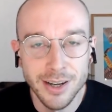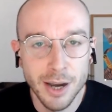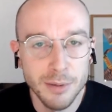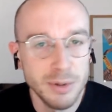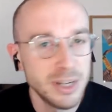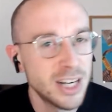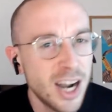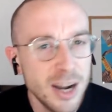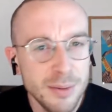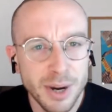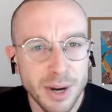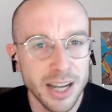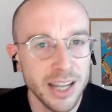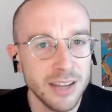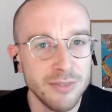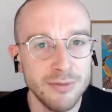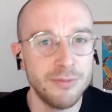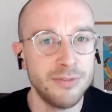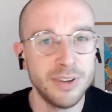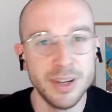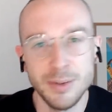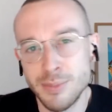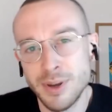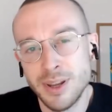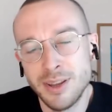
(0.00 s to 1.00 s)
I mean, I might
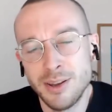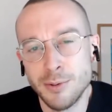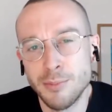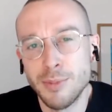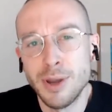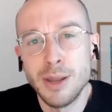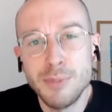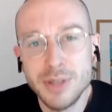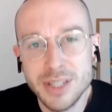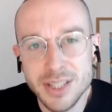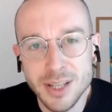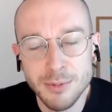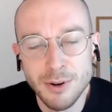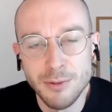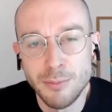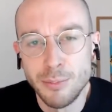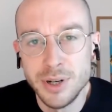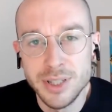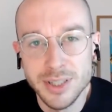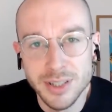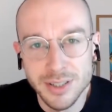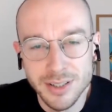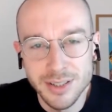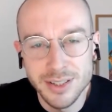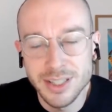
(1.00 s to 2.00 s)
even think, maybe some of
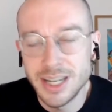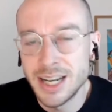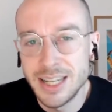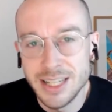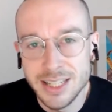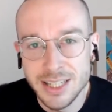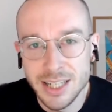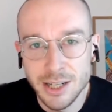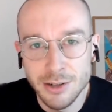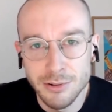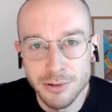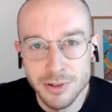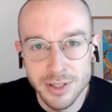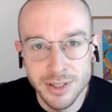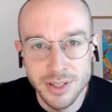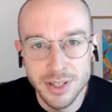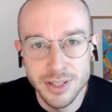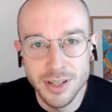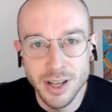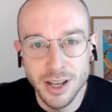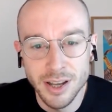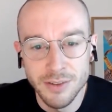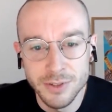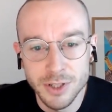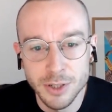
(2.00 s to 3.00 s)
Britain's state secrets
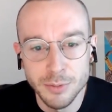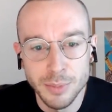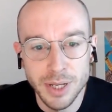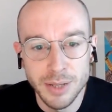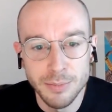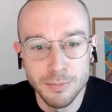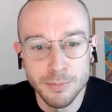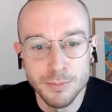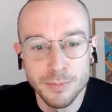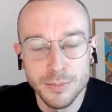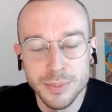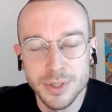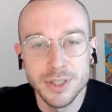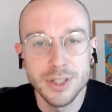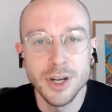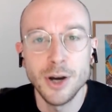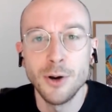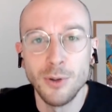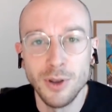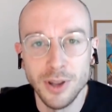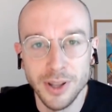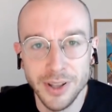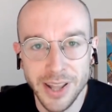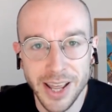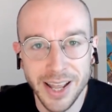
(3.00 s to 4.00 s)
deserve to be
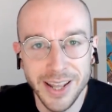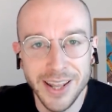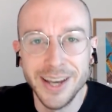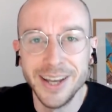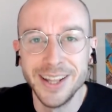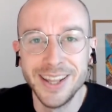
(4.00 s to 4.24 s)
stolen.